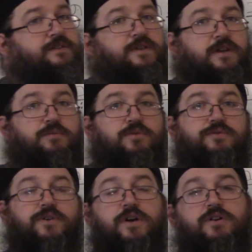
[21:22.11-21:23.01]
of Hebrew
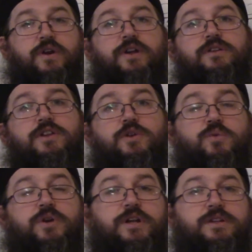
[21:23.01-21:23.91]
far greater than you
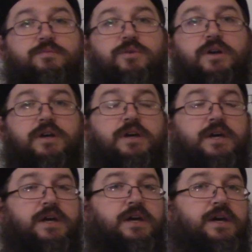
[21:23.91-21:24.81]
would in the book.
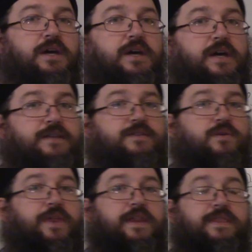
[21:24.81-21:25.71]
And so
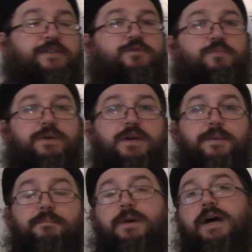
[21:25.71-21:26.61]
that this will be
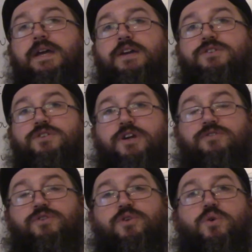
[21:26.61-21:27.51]
my
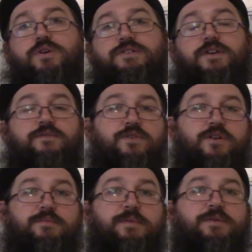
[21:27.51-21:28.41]
introductory course of
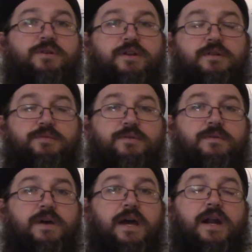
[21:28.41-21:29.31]
learning Biblical Hebrew,
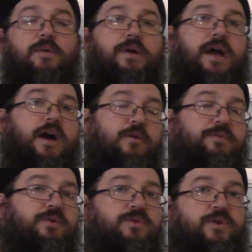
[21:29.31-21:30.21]
and I want to help
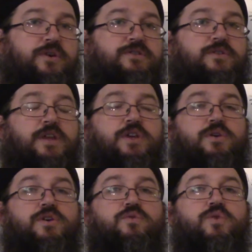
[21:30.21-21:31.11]
you learn so that
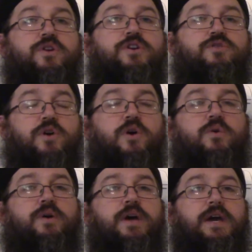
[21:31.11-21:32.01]
you can really
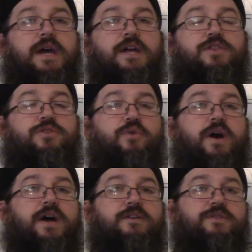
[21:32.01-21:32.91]
grow and
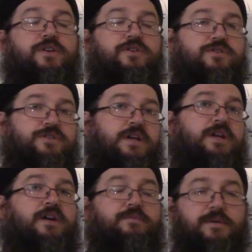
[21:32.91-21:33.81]
thrive in your
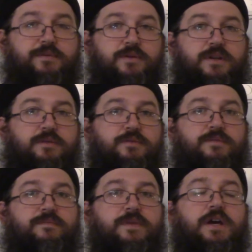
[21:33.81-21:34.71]
study of Biblical Hebrew.
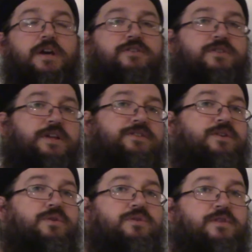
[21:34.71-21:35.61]
So let's
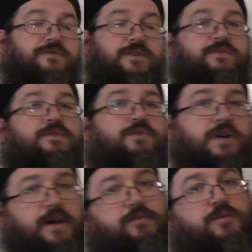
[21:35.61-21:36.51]
go through the 50
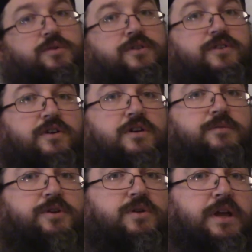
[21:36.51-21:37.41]
vocabulary words that you're going to
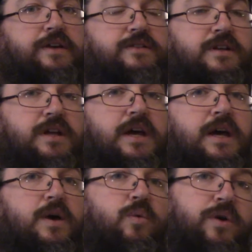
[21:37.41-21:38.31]
be utilizing
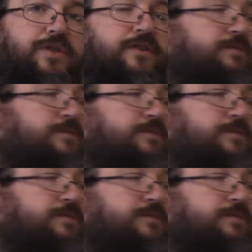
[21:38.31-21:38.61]
with this